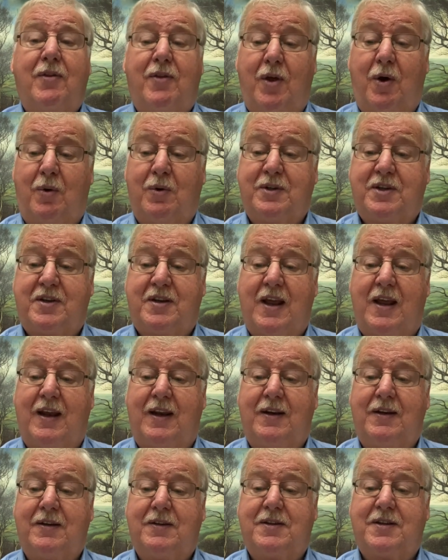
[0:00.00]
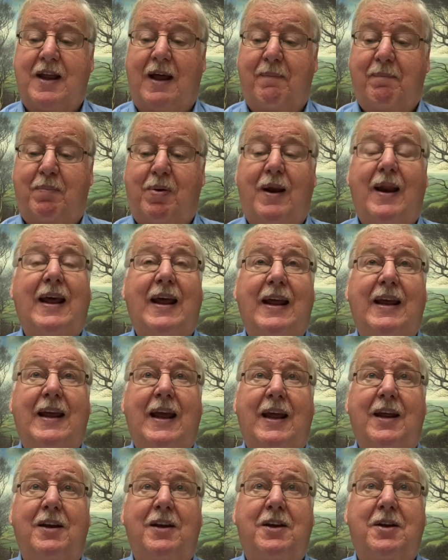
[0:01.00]
those things that play
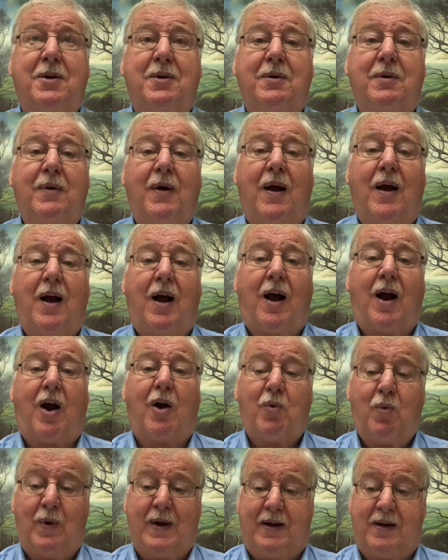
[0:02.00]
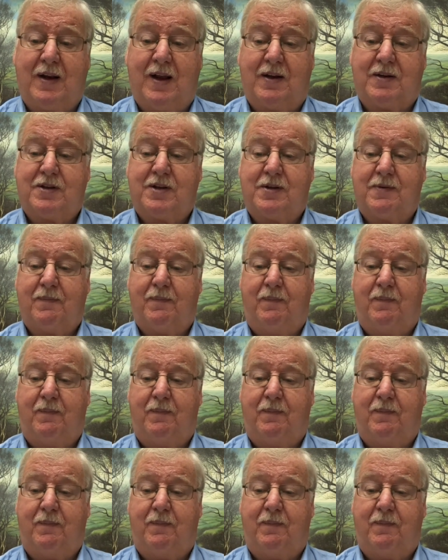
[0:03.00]
into our weakness.